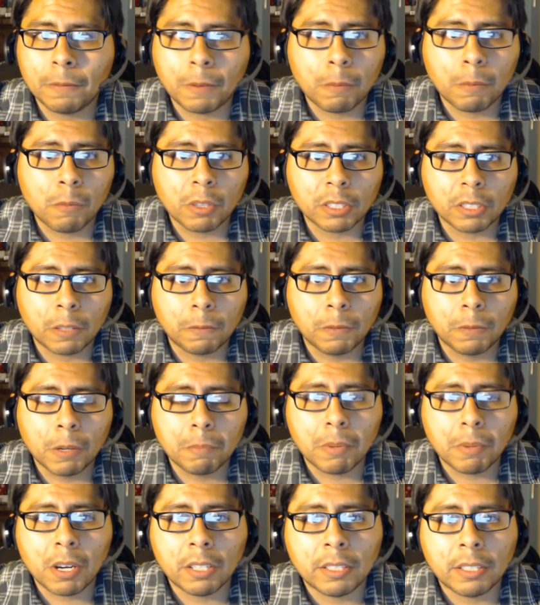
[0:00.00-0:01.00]
from what the
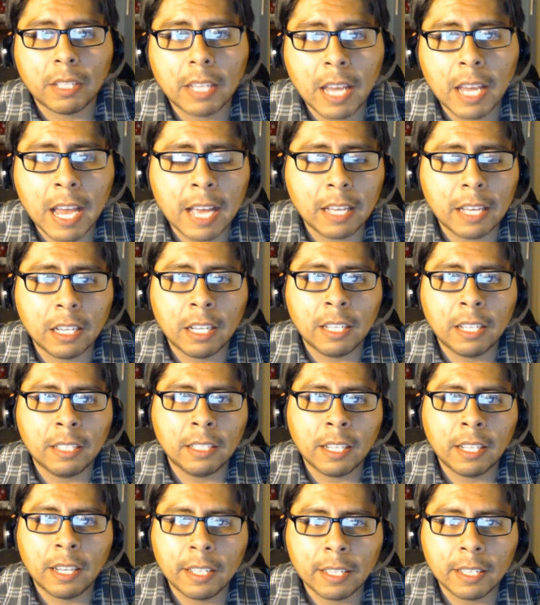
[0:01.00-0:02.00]
football
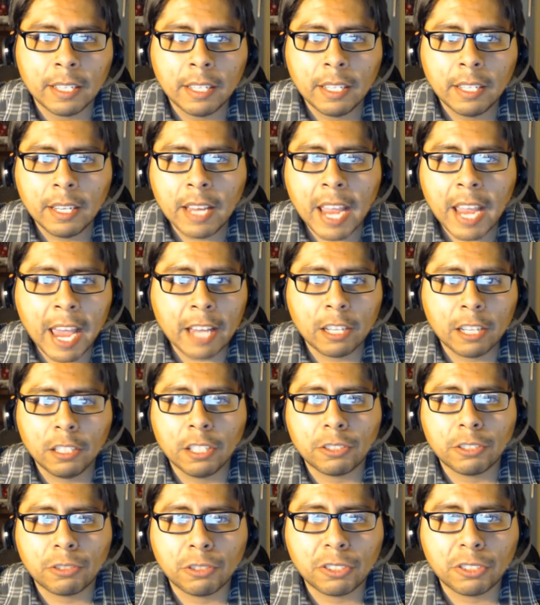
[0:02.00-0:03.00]

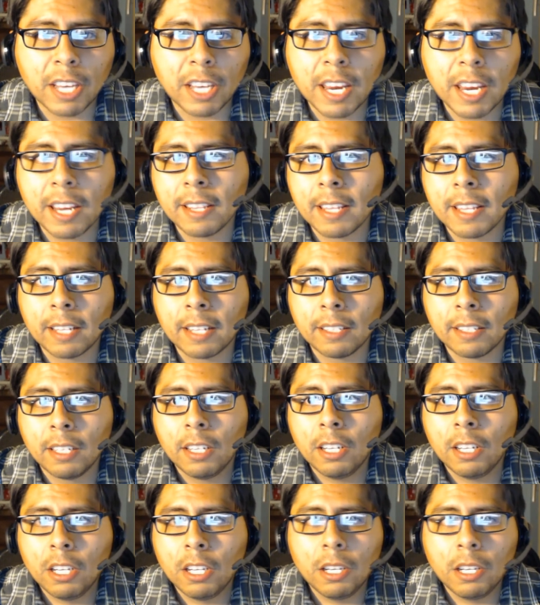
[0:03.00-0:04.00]
analysts are saying, that
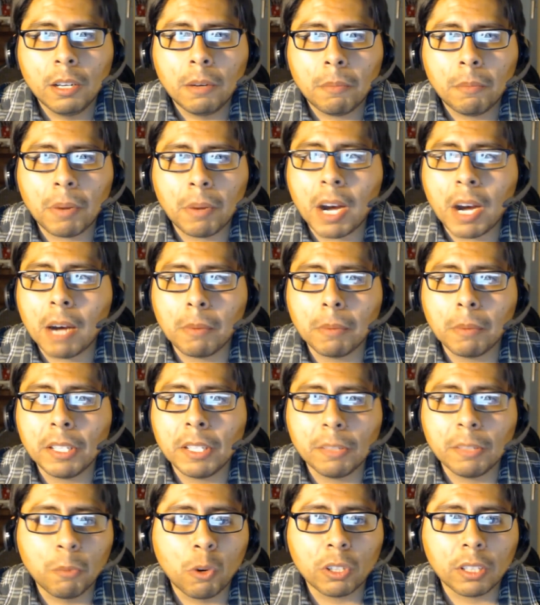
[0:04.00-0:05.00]

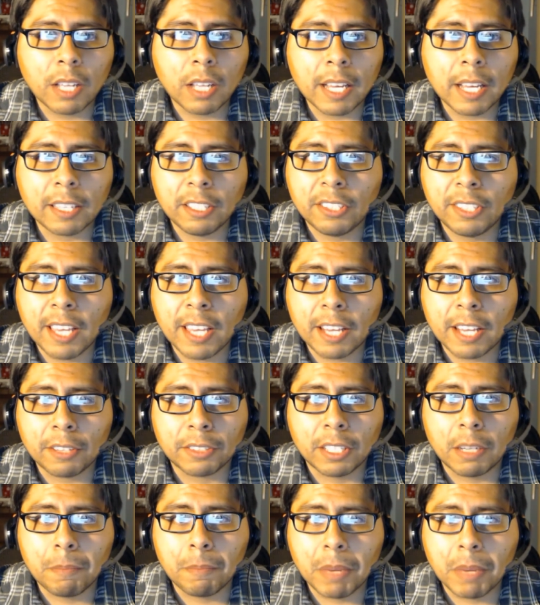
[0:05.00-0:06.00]
probably more than likely
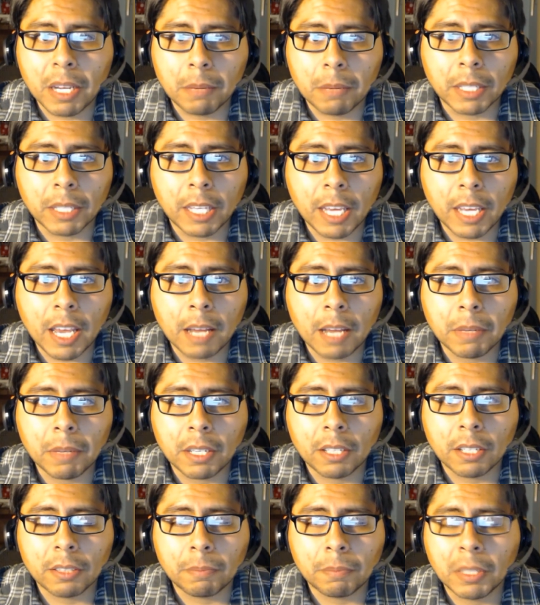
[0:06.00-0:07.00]
Seattle's going to beat them again.
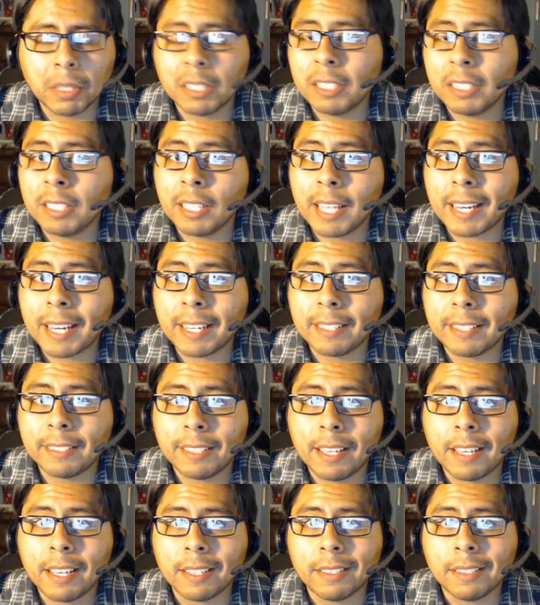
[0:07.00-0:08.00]
But like I
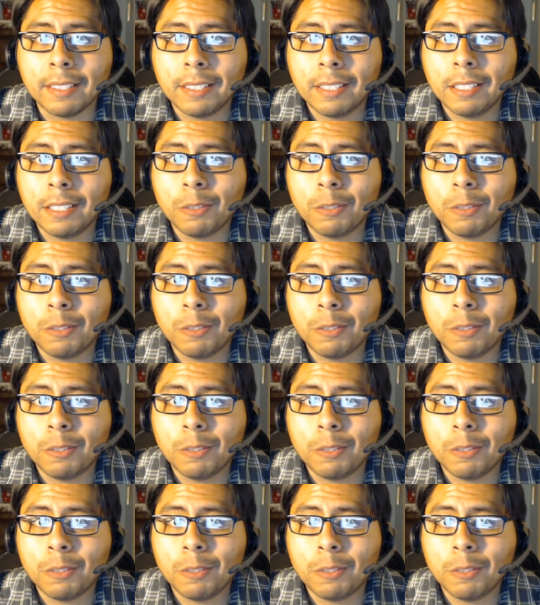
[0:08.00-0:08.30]
said,